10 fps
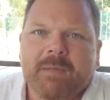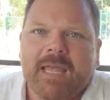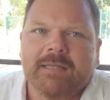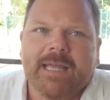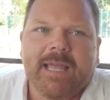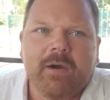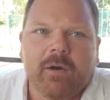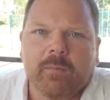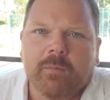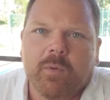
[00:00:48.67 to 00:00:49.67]
and they
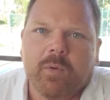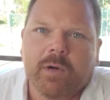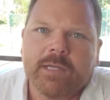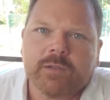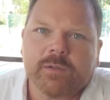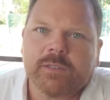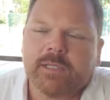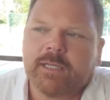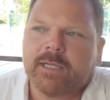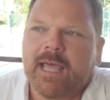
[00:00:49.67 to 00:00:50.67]
are more
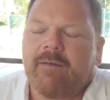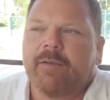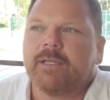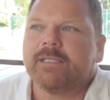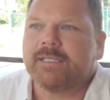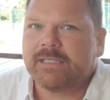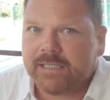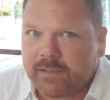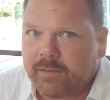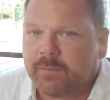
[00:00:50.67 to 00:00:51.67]
interested in having a
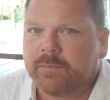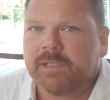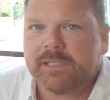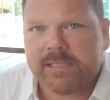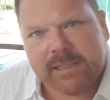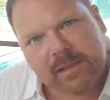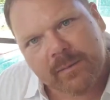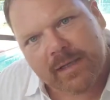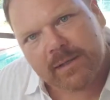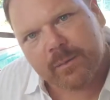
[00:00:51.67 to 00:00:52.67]
system to
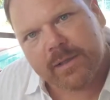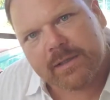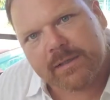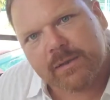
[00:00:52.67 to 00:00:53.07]
systemize their business,